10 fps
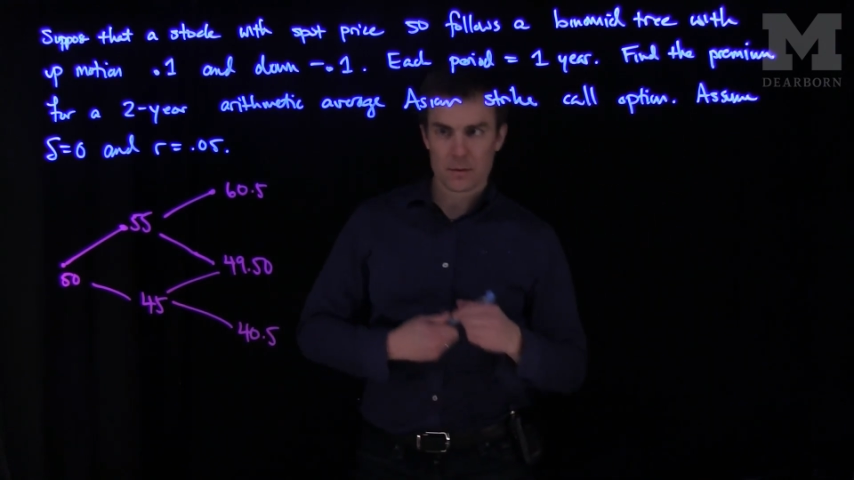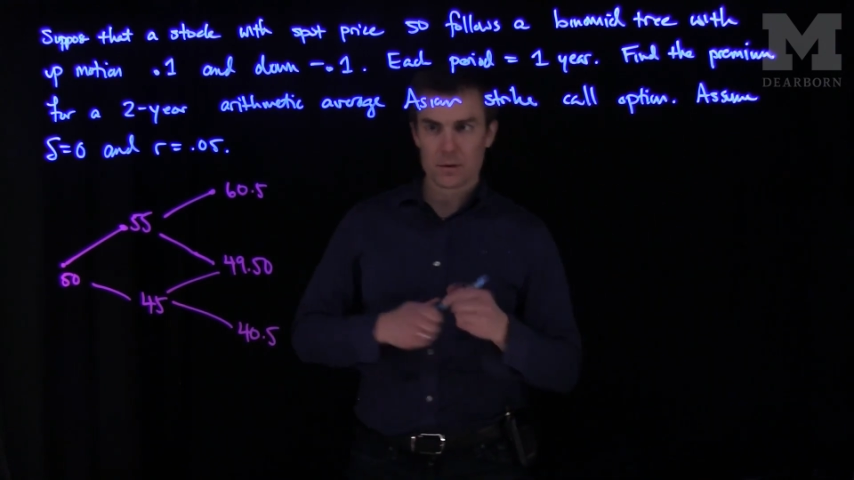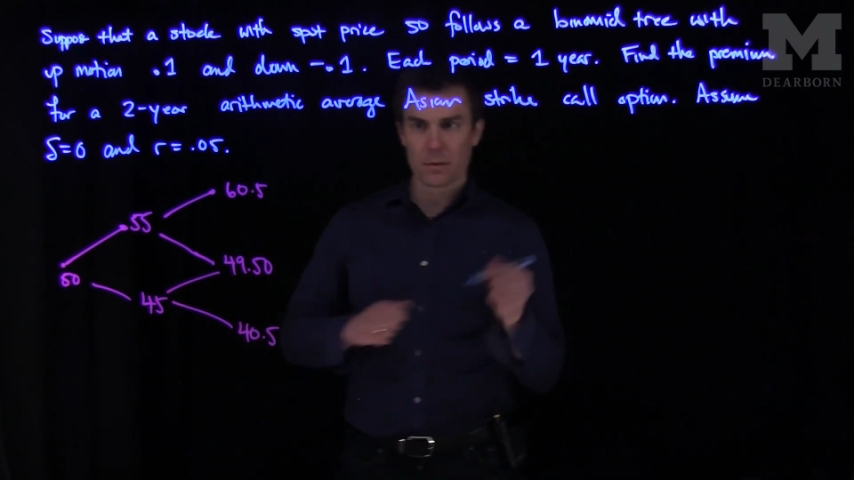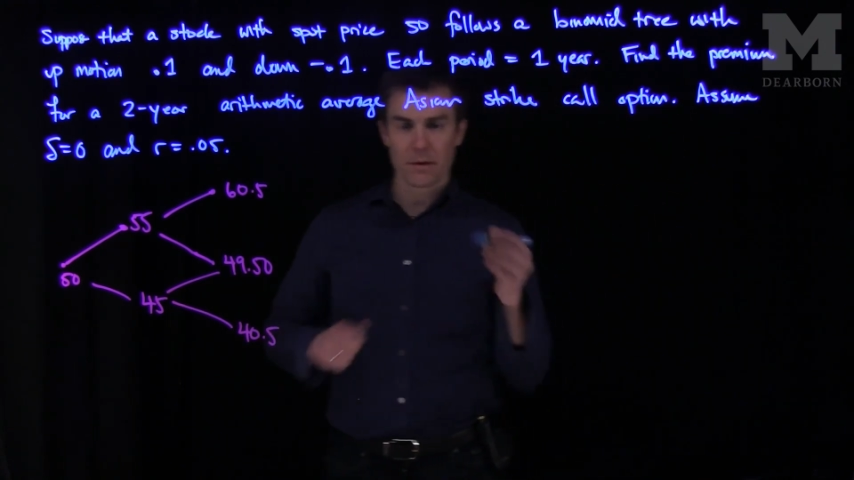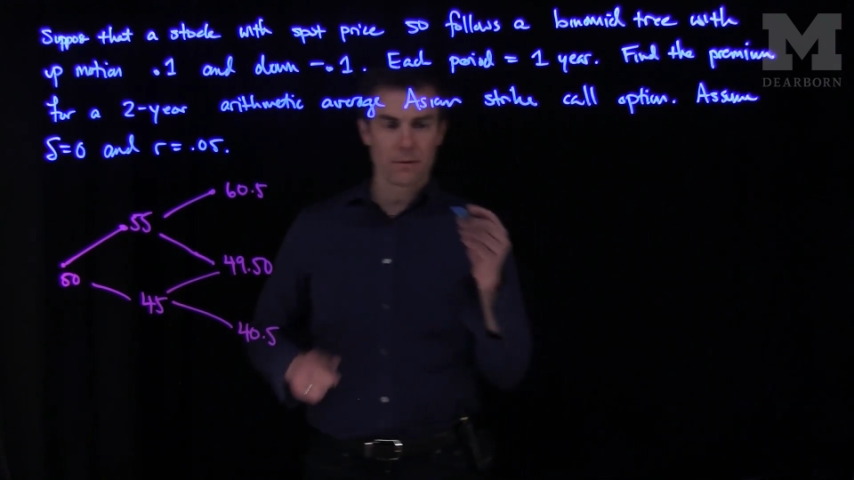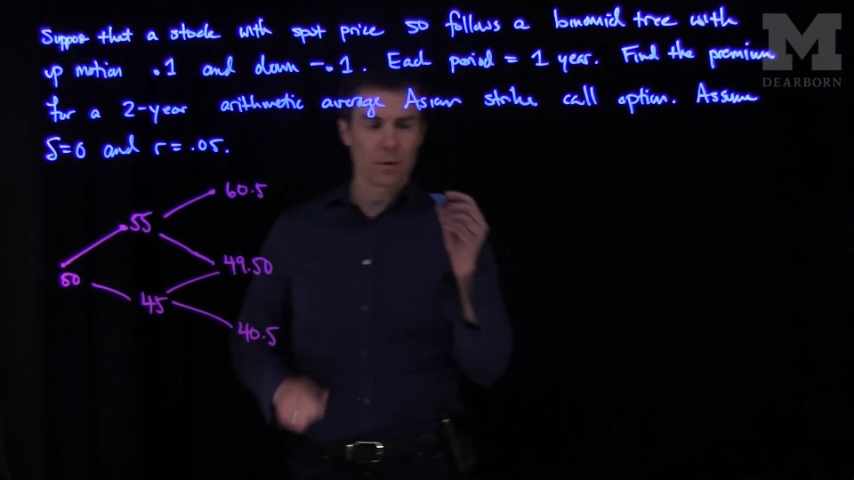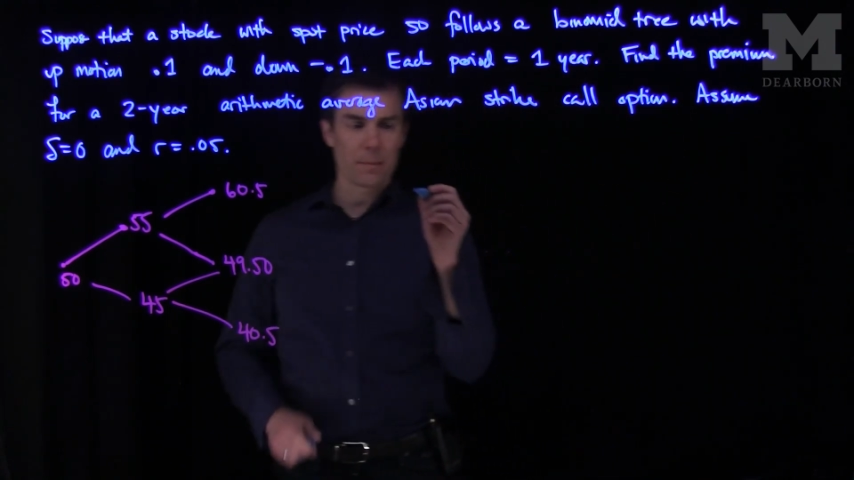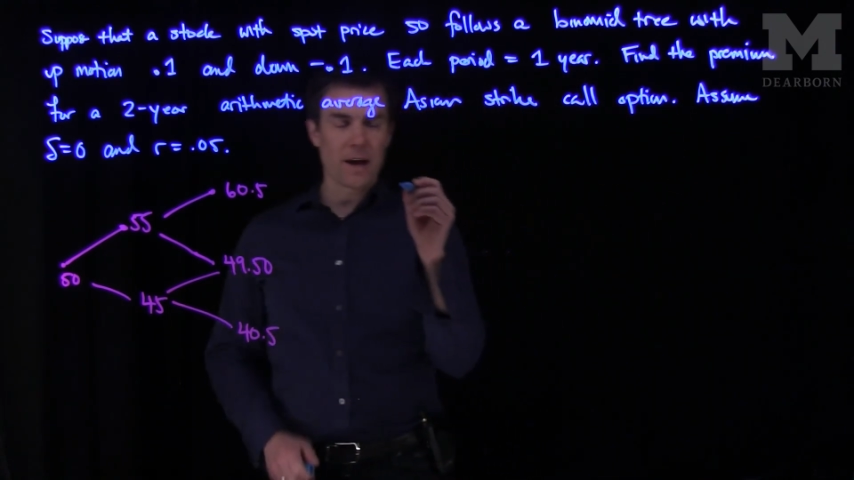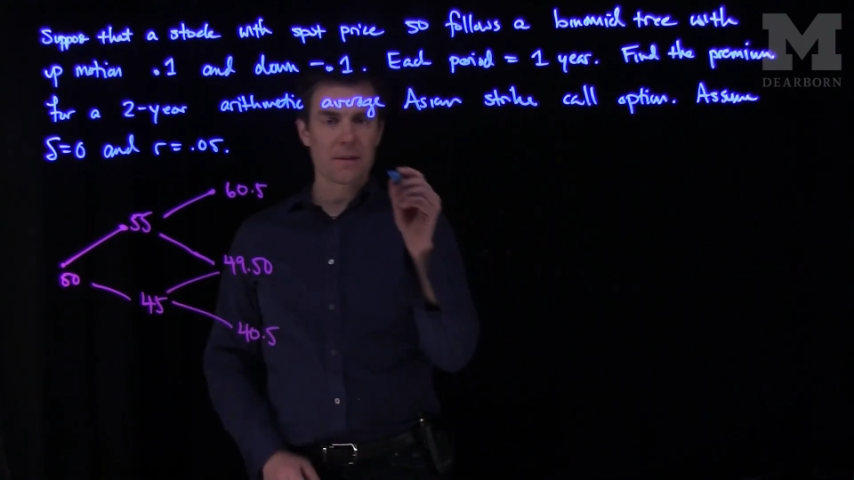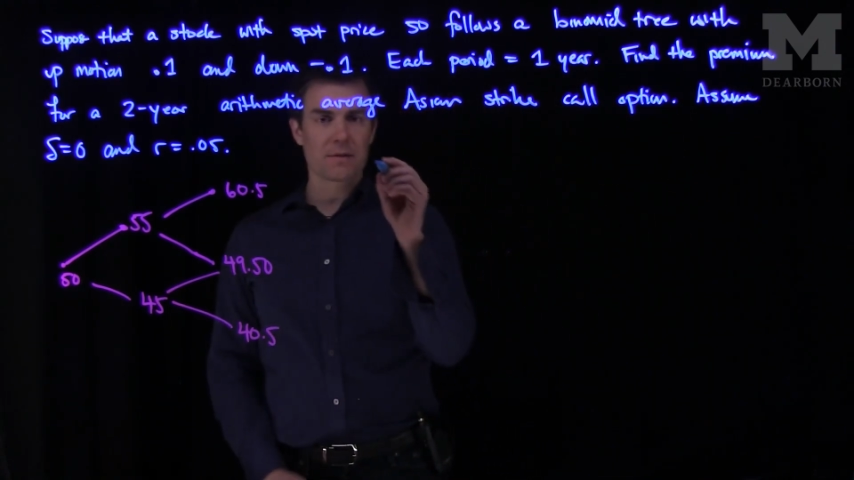So we have four
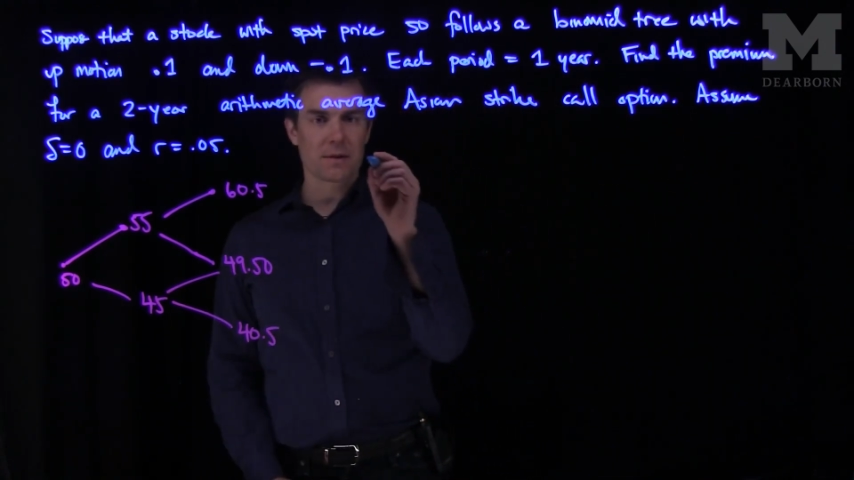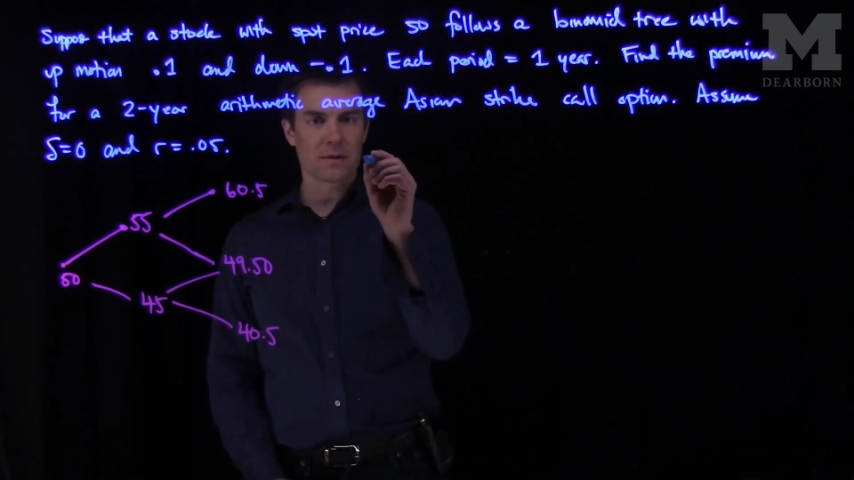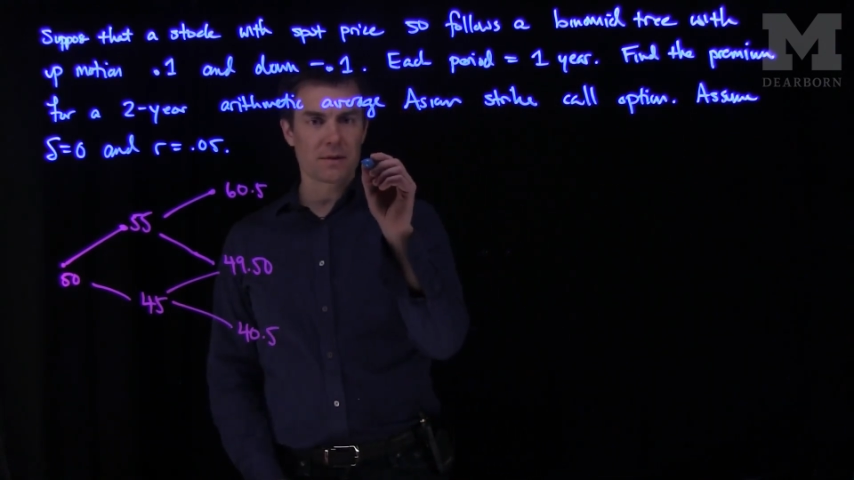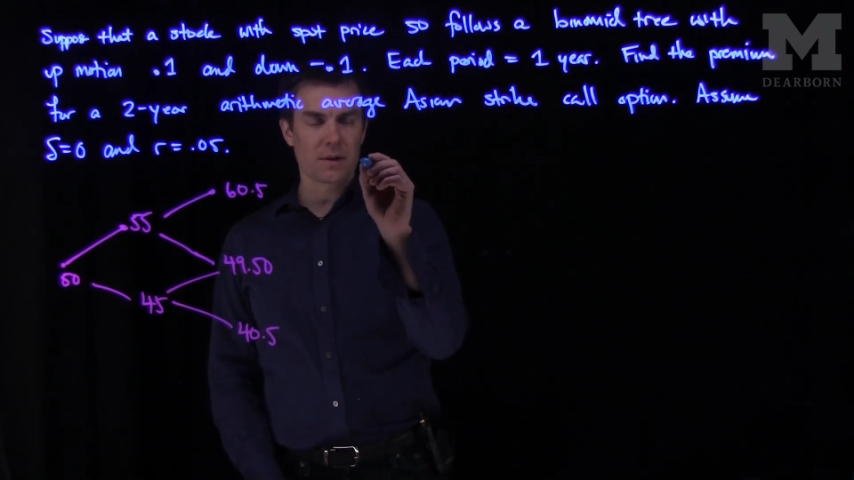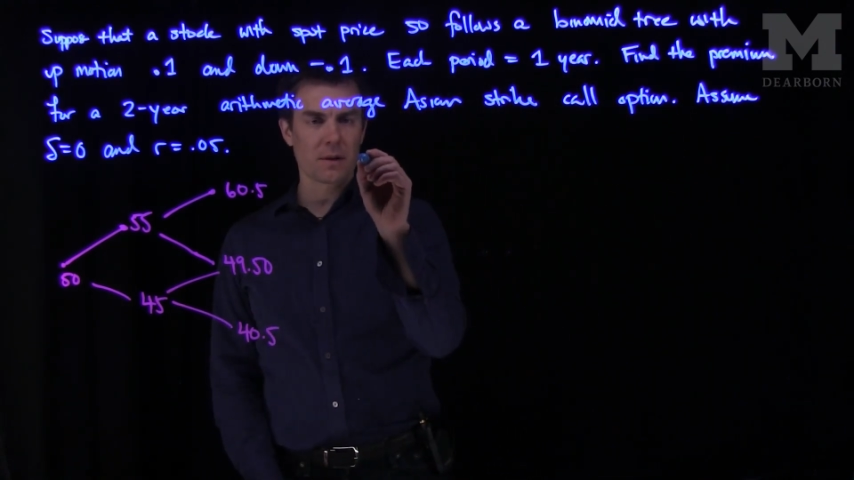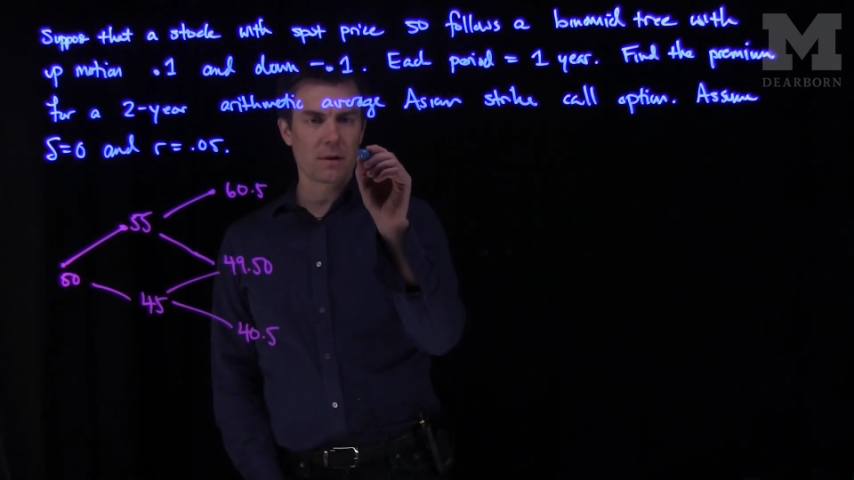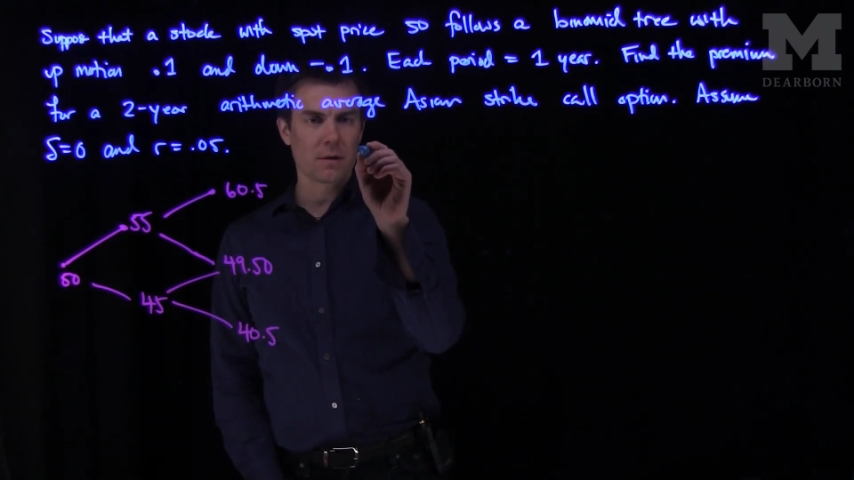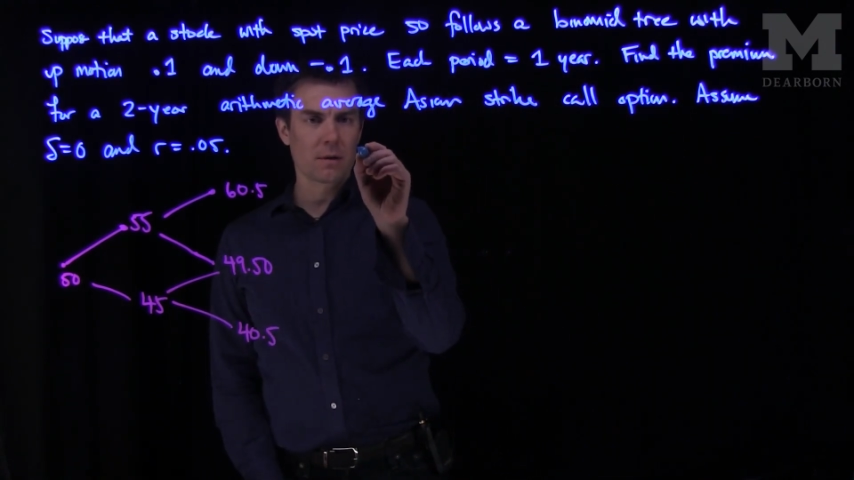paths to consider.